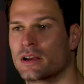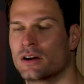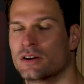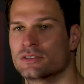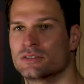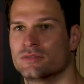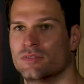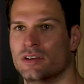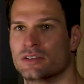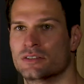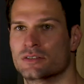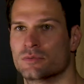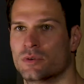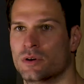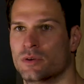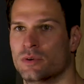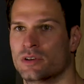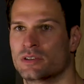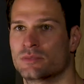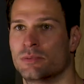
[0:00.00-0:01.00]
Carson Wentz is one
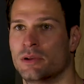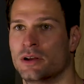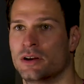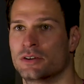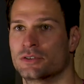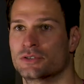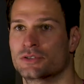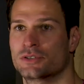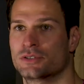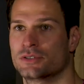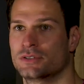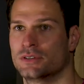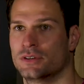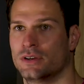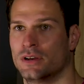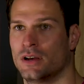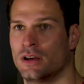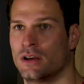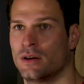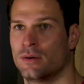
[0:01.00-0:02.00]
of the best players
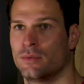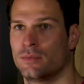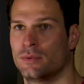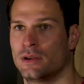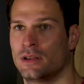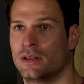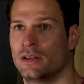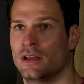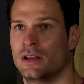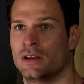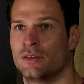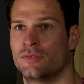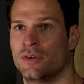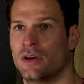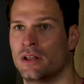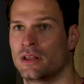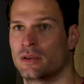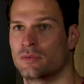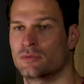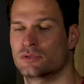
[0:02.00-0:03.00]
um, in the
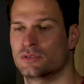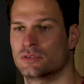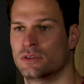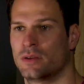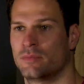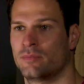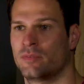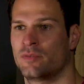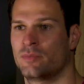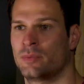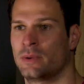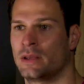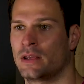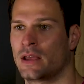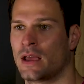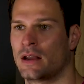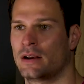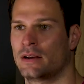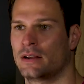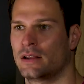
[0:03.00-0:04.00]
NFL. He was an MVP
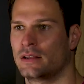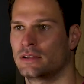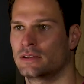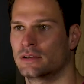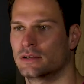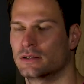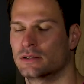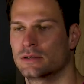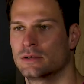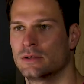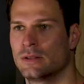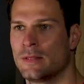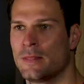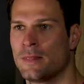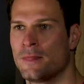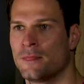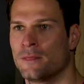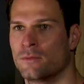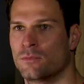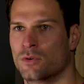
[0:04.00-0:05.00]
candidate and
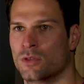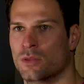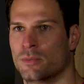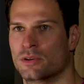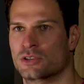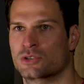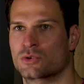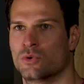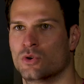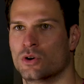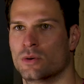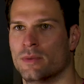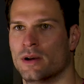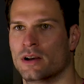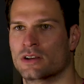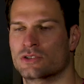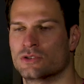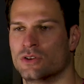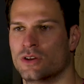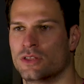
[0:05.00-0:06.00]
one of the best
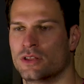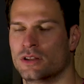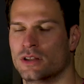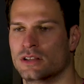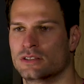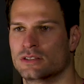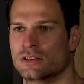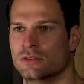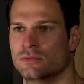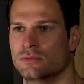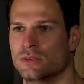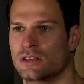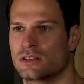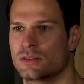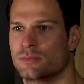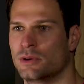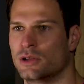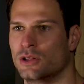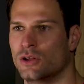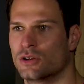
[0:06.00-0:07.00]
quarterbacks. So I think that's a, that's a
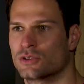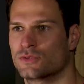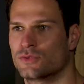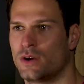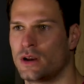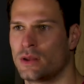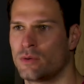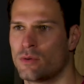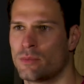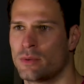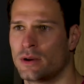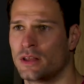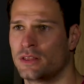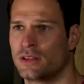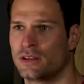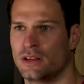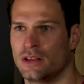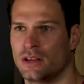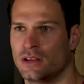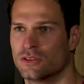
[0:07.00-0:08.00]
big loss for anyone. But I
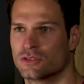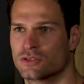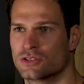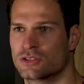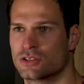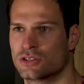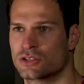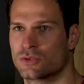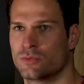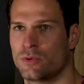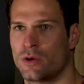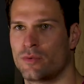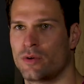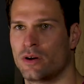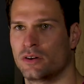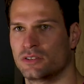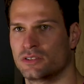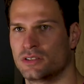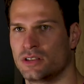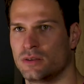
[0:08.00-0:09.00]
think the Eagles are such a
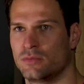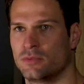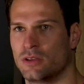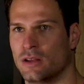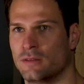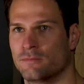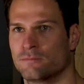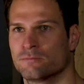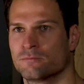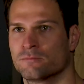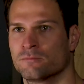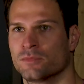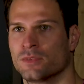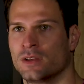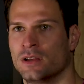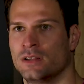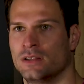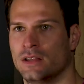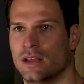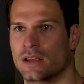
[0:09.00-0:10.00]
well-rounded team that
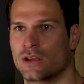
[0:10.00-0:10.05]
they